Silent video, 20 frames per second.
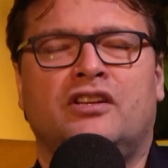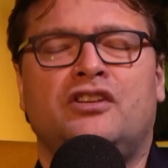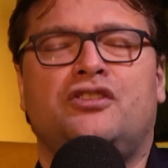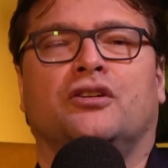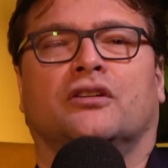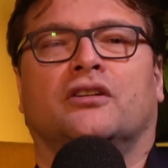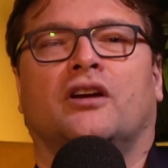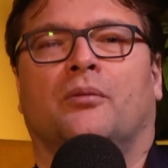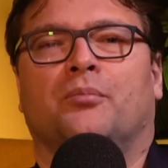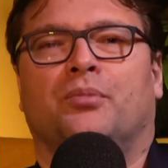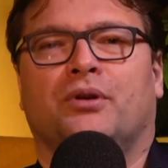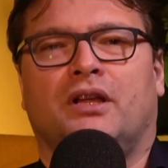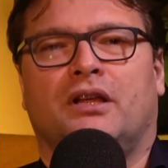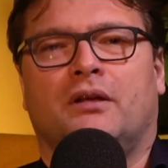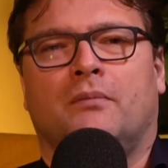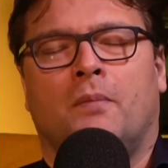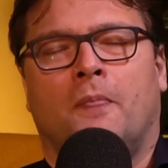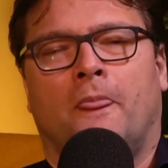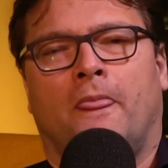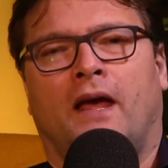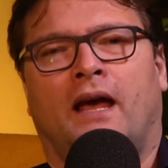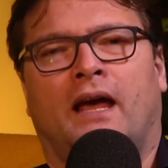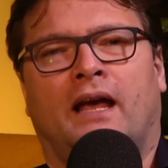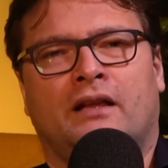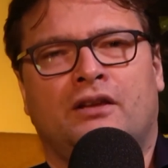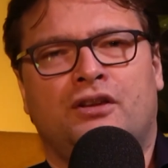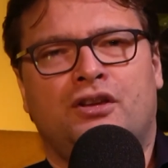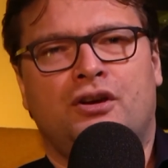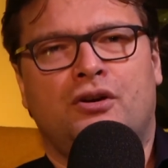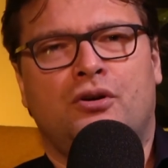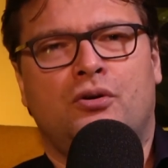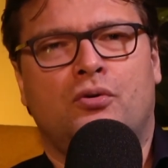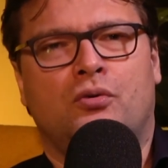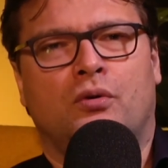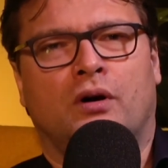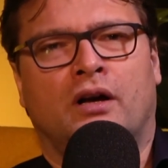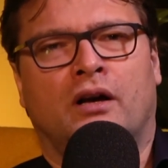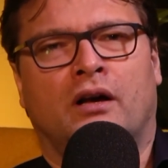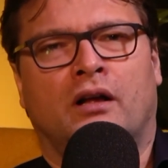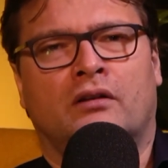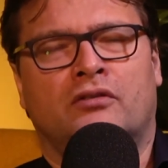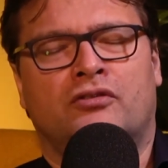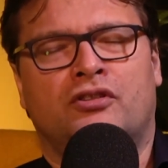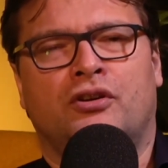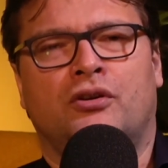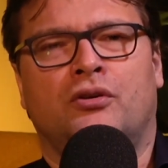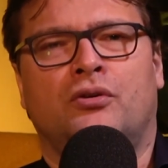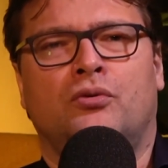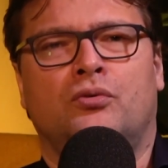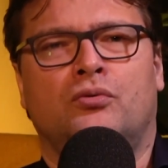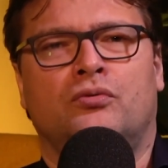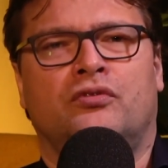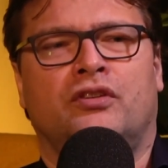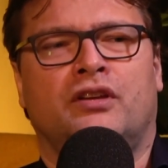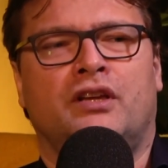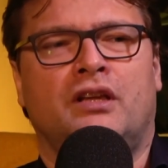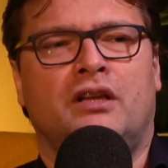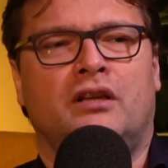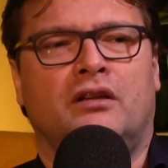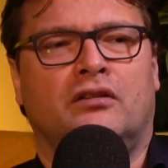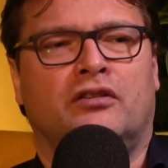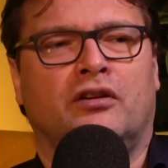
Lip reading: t-shirt company, and you do the